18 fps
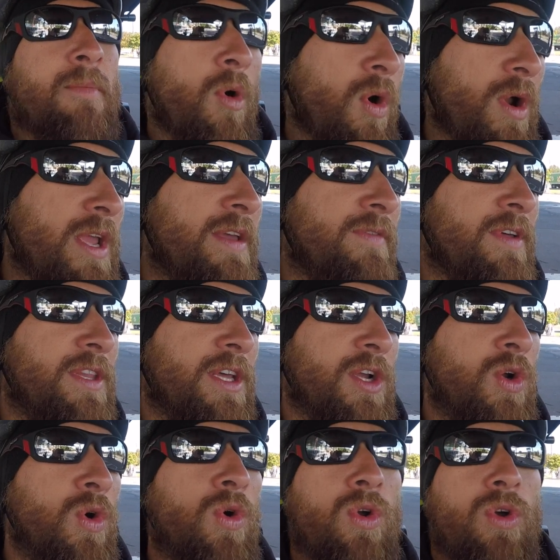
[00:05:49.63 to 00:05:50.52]
or even the
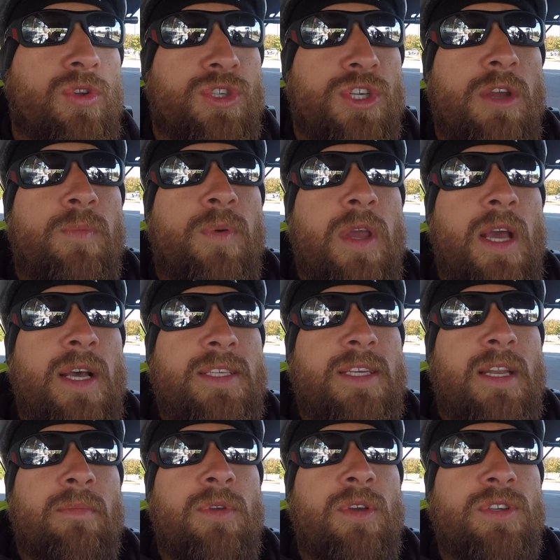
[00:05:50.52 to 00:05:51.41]
Google GPS
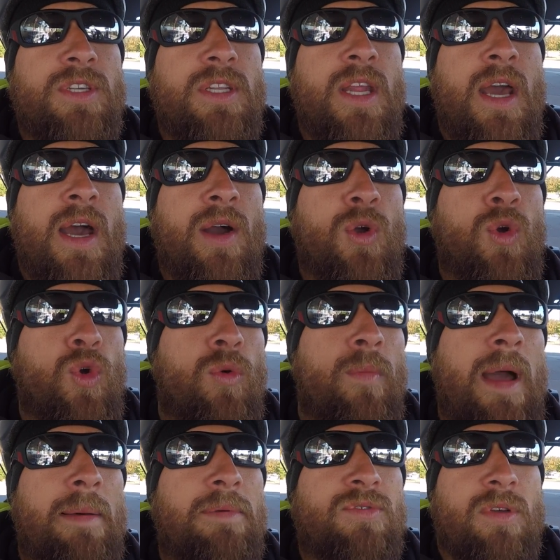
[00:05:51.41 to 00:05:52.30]
that I'm using now, Google
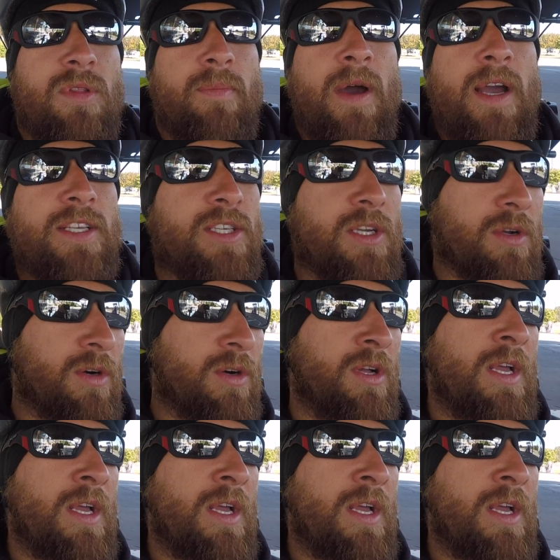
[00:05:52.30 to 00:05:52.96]
Maps for the bicycle,